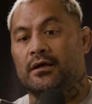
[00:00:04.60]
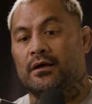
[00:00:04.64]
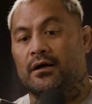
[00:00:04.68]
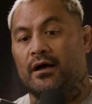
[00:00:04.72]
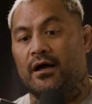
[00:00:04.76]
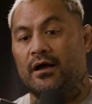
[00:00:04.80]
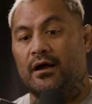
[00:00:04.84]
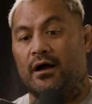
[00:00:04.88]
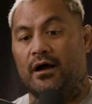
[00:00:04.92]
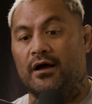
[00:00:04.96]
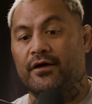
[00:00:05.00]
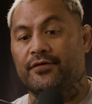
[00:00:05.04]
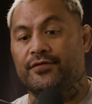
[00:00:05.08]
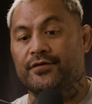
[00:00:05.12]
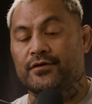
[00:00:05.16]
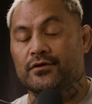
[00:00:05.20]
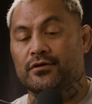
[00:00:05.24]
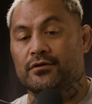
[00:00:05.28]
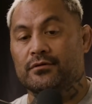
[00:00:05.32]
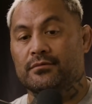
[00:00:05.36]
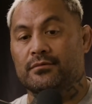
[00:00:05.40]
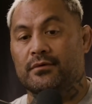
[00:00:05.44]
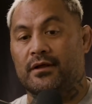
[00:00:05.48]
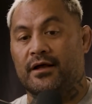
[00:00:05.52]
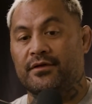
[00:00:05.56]
I
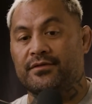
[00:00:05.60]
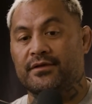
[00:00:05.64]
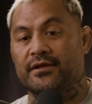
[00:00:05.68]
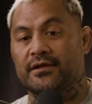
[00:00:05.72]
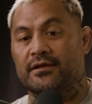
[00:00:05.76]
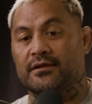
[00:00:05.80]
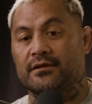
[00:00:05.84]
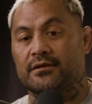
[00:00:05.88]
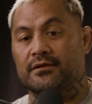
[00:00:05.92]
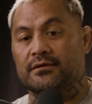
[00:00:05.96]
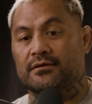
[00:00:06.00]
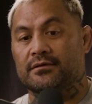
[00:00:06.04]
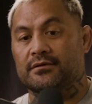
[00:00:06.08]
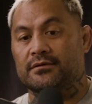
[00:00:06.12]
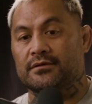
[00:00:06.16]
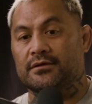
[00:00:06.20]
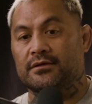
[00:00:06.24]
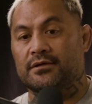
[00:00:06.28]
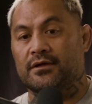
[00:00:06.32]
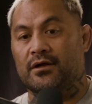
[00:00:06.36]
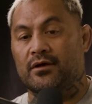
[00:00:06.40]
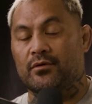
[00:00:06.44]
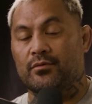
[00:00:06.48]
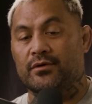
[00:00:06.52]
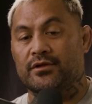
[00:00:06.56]
think,
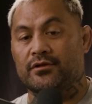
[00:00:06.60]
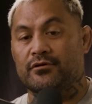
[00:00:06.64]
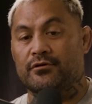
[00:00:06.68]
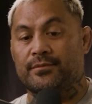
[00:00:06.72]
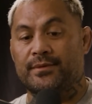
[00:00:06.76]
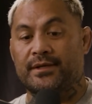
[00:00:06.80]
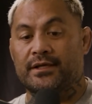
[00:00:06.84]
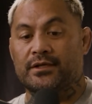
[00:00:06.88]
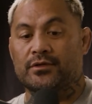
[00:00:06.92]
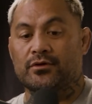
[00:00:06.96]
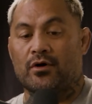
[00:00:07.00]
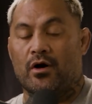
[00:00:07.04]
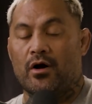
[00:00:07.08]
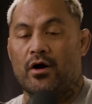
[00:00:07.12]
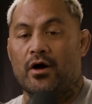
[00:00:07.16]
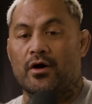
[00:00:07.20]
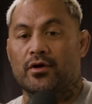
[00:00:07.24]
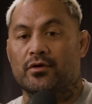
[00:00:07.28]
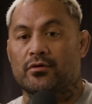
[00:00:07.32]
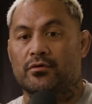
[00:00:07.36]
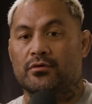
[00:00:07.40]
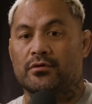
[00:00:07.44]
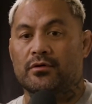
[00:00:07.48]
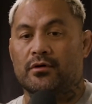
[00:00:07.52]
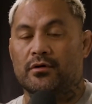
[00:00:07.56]
whether it be God
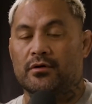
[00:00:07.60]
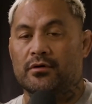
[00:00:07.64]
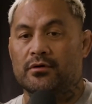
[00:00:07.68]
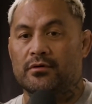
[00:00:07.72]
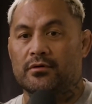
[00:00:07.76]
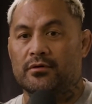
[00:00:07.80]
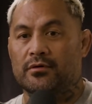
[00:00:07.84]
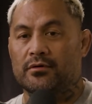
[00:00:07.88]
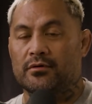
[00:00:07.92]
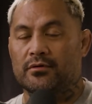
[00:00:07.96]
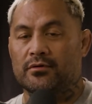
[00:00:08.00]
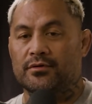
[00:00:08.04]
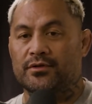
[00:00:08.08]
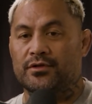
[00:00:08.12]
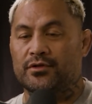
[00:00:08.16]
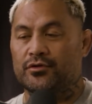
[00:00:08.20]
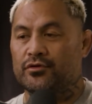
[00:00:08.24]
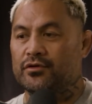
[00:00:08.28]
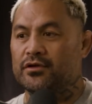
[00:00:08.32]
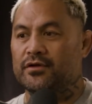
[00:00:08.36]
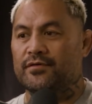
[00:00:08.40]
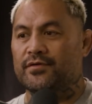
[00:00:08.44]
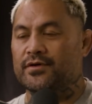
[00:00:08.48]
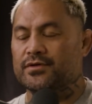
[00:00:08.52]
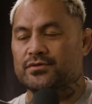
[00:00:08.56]
or the
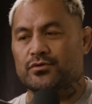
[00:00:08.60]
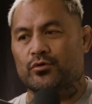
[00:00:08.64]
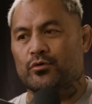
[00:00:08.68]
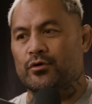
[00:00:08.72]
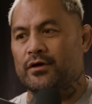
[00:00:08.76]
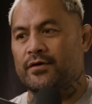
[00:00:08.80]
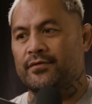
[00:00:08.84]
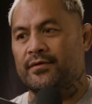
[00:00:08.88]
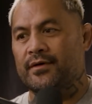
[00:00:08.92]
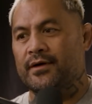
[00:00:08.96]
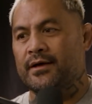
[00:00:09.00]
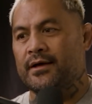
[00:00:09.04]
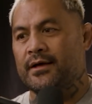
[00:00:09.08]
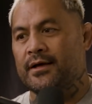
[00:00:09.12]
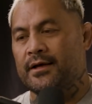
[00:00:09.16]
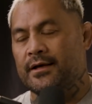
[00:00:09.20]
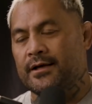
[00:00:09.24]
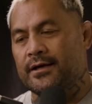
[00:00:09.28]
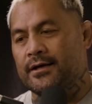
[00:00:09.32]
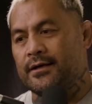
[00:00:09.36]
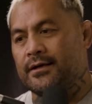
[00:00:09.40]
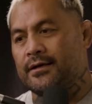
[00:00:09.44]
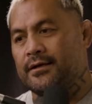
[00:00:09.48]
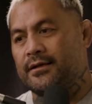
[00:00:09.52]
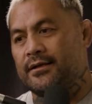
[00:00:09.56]
universe or whoever,
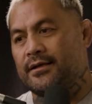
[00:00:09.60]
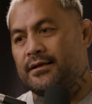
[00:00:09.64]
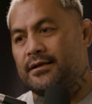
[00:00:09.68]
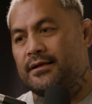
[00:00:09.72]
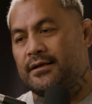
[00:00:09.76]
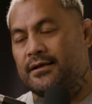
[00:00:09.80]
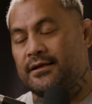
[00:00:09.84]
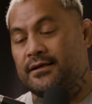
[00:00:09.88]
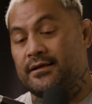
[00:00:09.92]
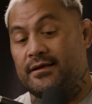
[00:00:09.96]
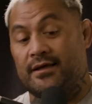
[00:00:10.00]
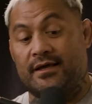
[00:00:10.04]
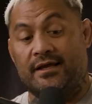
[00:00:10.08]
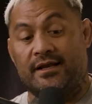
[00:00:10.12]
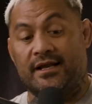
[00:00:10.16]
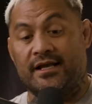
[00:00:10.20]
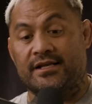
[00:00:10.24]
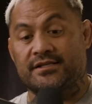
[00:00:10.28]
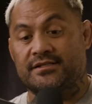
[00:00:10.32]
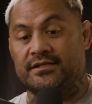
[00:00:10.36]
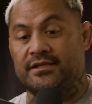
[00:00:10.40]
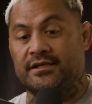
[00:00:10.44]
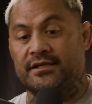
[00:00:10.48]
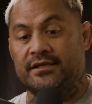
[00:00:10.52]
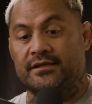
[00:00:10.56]
it
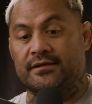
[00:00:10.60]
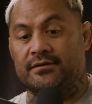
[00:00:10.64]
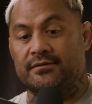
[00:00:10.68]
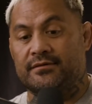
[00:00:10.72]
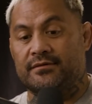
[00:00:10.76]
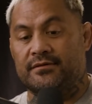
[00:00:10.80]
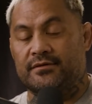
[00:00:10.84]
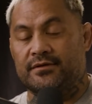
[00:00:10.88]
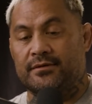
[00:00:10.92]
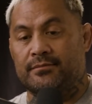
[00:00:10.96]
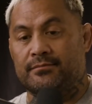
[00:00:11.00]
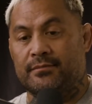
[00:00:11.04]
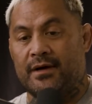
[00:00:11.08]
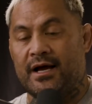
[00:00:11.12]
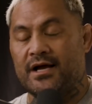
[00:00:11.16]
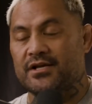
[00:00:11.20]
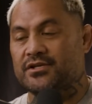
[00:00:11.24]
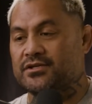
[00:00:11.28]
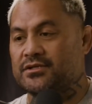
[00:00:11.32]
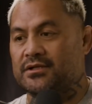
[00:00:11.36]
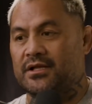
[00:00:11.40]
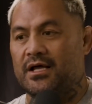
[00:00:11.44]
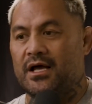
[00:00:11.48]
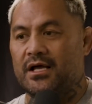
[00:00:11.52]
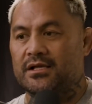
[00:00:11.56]
actually,
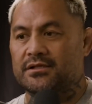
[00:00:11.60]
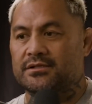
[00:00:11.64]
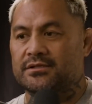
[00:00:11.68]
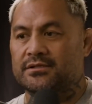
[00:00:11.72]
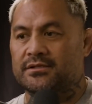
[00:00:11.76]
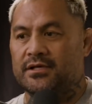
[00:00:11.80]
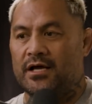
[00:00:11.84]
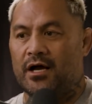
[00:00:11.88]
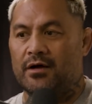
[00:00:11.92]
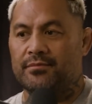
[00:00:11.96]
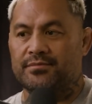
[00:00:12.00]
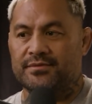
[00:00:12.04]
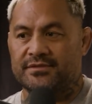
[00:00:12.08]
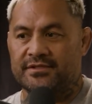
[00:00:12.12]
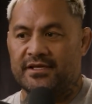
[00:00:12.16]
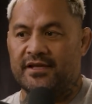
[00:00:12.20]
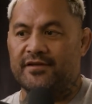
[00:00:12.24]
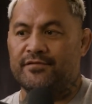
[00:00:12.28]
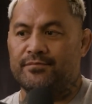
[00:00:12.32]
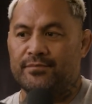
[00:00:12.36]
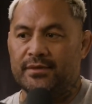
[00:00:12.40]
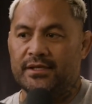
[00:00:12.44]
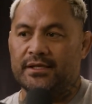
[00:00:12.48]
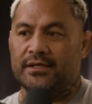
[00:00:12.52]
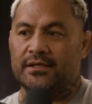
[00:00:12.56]
martial arts helped
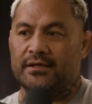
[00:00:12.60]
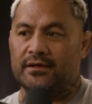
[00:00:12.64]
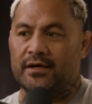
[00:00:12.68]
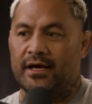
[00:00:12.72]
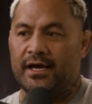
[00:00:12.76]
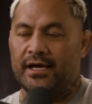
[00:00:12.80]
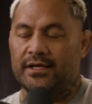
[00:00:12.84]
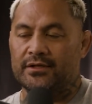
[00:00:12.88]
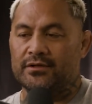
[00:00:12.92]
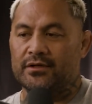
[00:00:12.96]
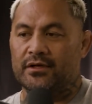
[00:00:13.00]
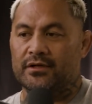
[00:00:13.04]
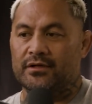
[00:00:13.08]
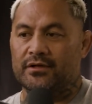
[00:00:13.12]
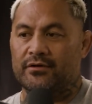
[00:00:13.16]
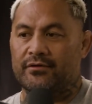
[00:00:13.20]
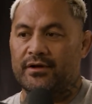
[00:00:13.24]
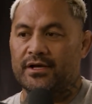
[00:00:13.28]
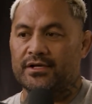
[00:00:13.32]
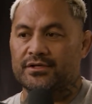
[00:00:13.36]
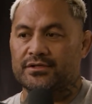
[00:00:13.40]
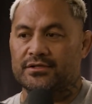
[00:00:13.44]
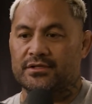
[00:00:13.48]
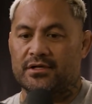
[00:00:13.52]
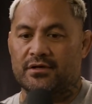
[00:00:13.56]
save me. I had no
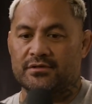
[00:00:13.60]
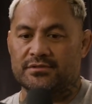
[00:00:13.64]
direction.